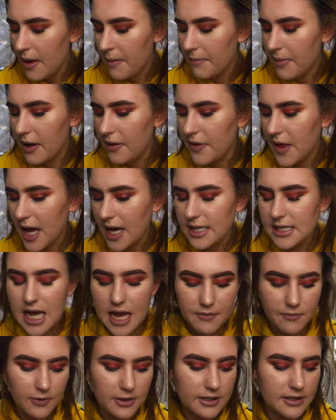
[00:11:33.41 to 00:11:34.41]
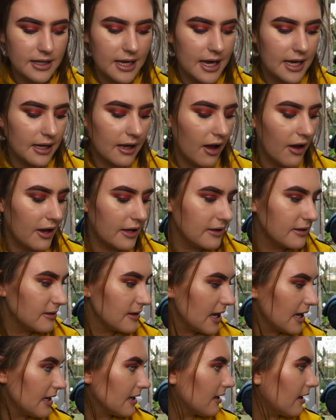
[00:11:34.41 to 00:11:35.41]
But that is everything. I
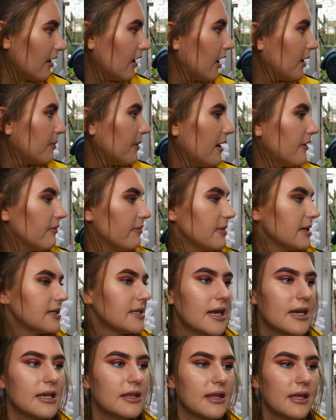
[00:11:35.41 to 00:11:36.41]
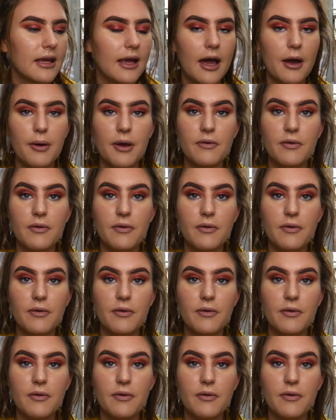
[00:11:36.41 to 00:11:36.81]
hope I haven't missed anything out.